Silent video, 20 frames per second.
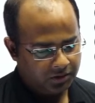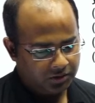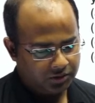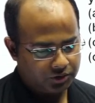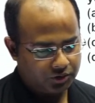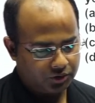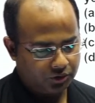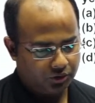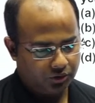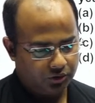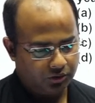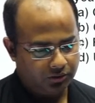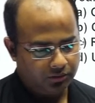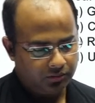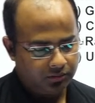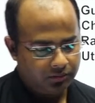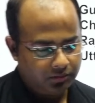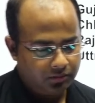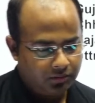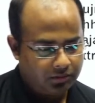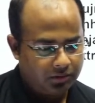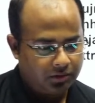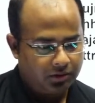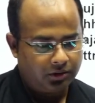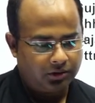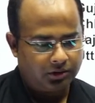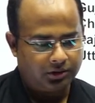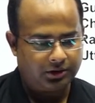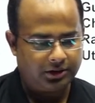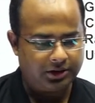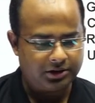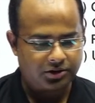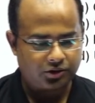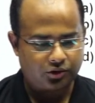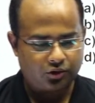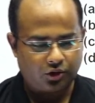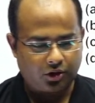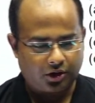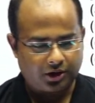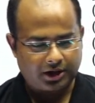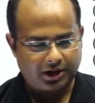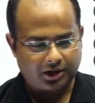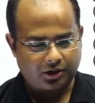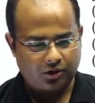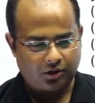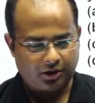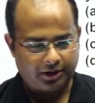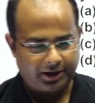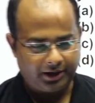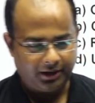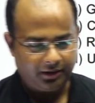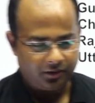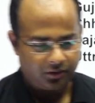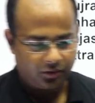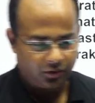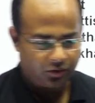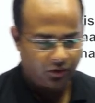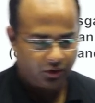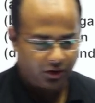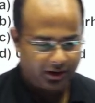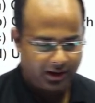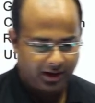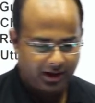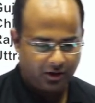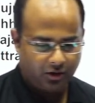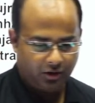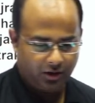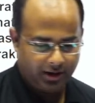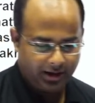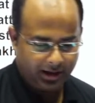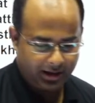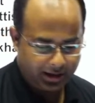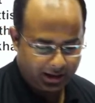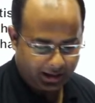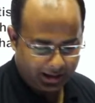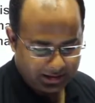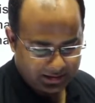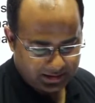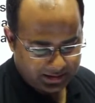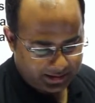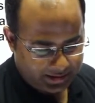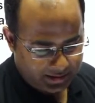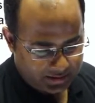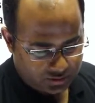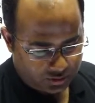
So, this Gora Gauri guys, it is